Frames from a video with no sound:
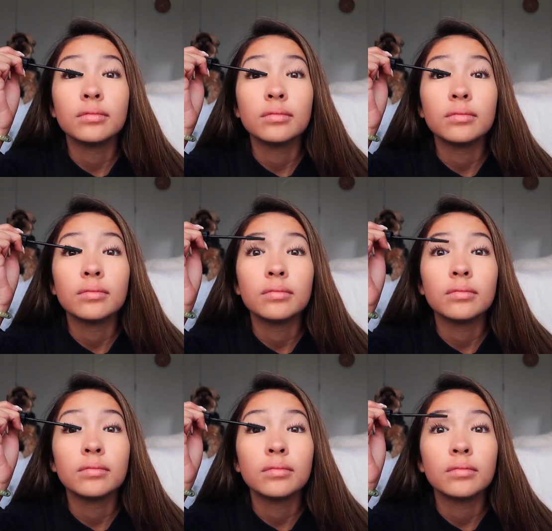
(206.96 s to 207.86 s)

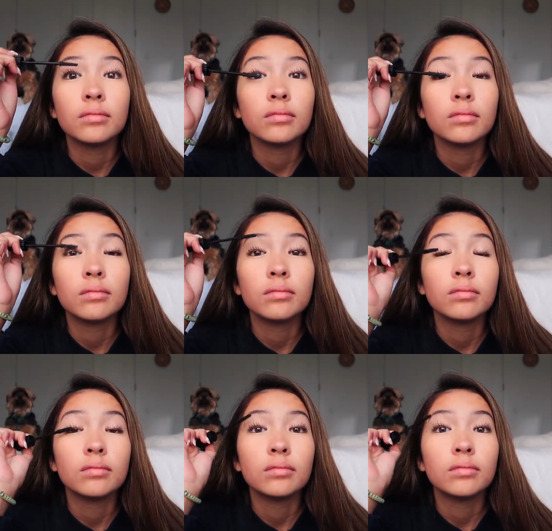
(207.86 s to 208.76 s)

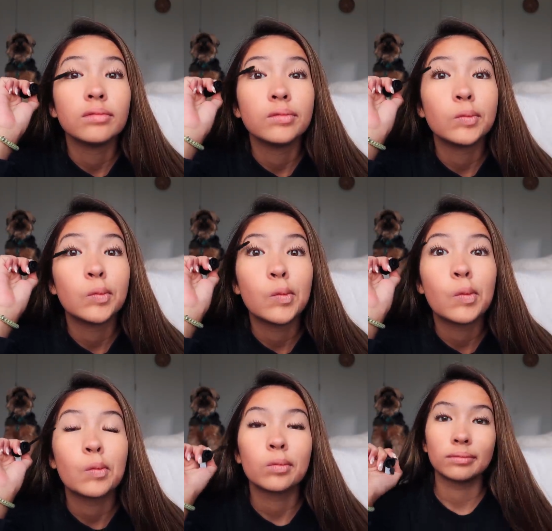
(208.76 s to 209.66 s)

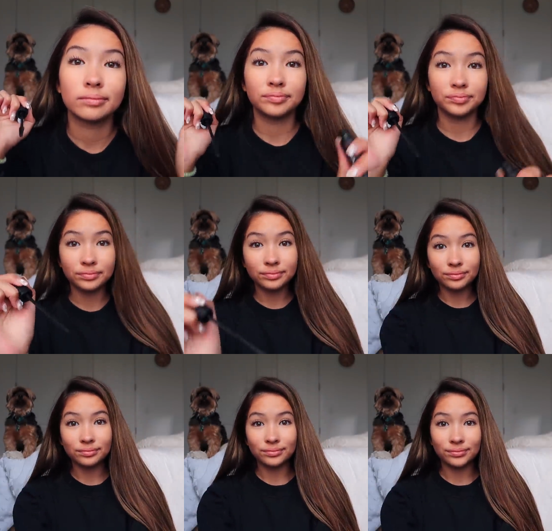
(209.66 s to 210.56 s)

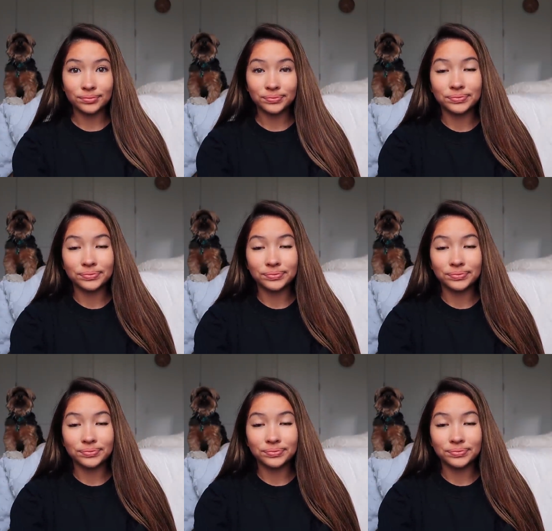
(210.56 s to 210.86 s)
Nothing is said.